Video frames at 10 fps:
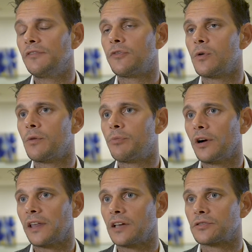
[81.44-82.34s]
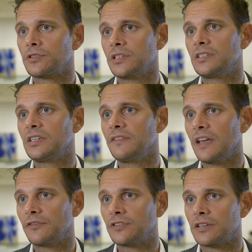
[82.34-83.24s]
for broadcasters and
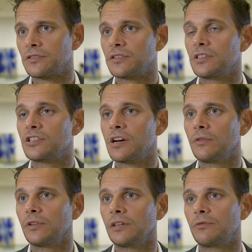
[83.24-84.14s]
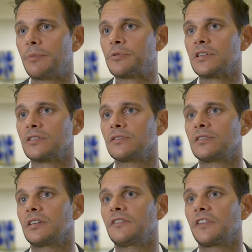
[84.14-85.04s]
TV advertisers in general, it represents a
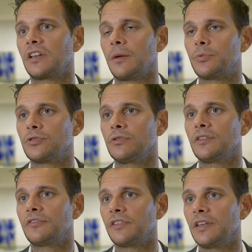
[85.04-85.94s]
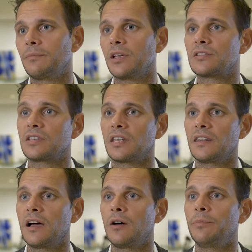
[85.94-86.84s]
significant opportunity for them because they
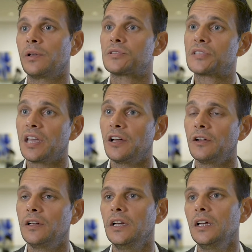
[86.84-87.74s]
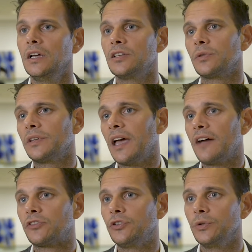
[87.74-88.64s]
can now build scale. So what they
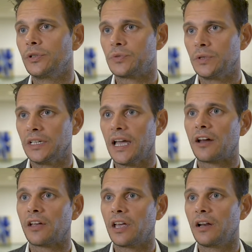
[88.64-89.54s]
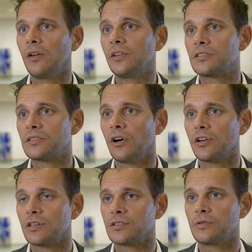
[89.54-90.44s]
have to do is really aggregate all this
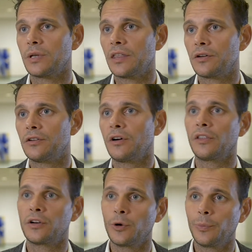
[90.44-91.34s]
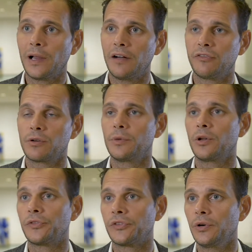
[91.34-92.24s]
audience together on their own platform, but
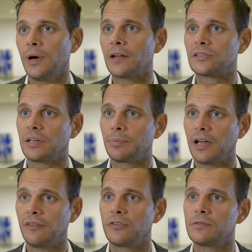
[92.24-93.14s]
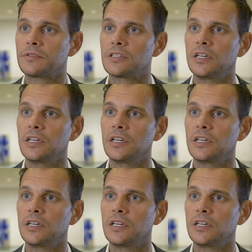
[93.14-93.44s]
also outside platforms,